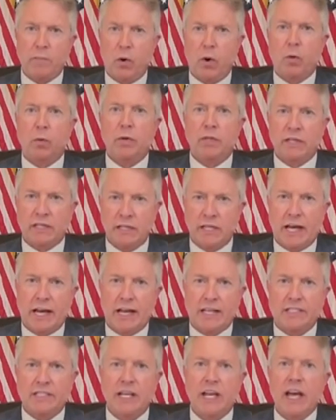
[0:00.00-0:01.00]
more with
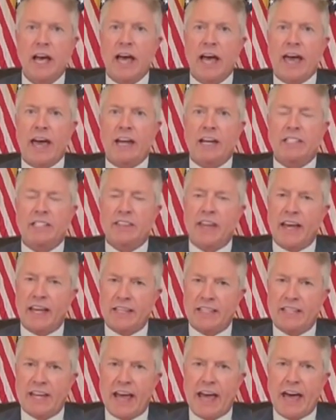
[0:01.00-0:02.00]
less, and it's
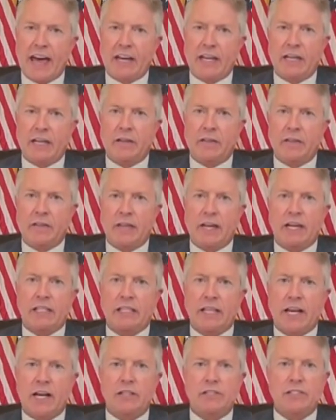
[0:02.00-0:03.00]
that data that
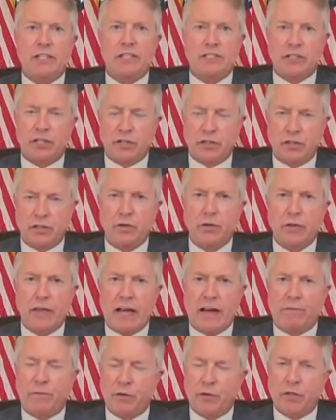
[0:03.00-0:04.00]
allows us to do
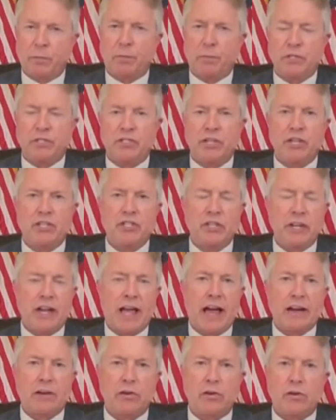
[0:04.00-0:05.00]
that for the precision
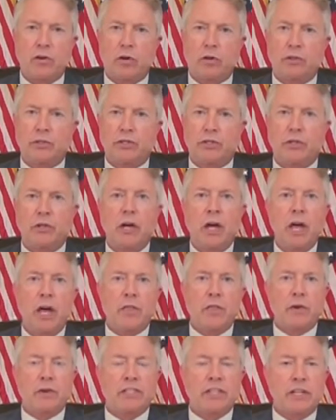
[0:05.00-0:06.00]
agriculture.
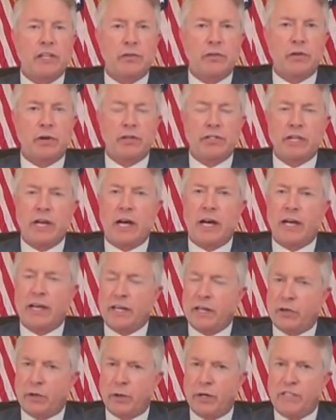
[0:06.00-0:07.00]
There's
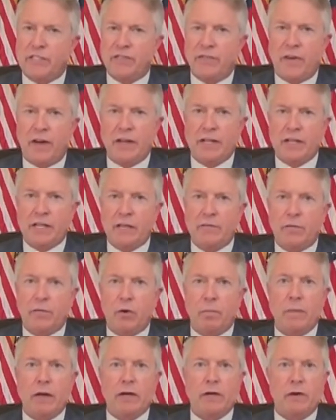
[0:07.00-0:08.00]
increased funding for
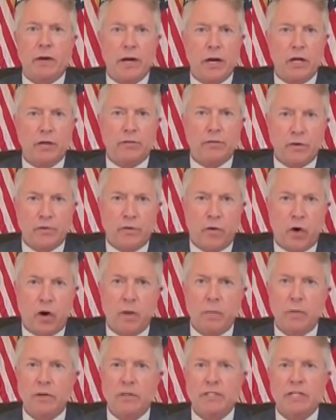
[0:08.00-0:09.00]
mental health for
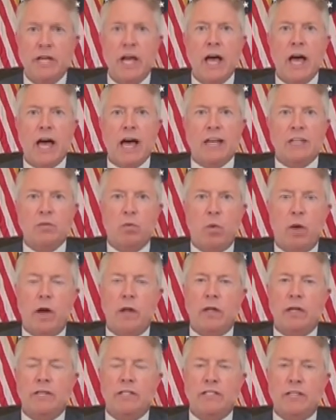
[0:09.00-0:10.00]
farmers, as
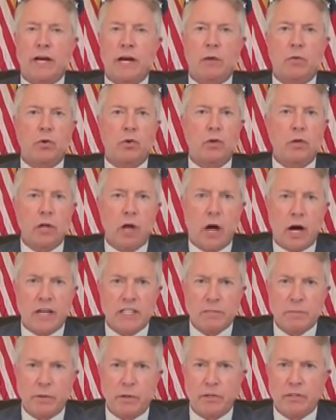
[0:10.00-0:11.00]
well as rural
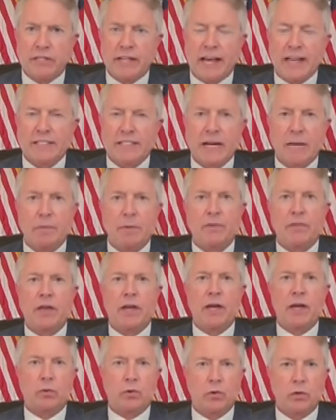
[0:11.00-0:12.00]
hospitals, that type of
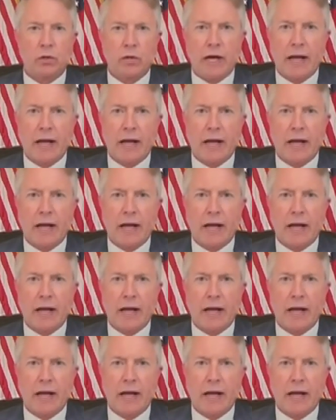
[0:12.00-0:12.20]
thing, rural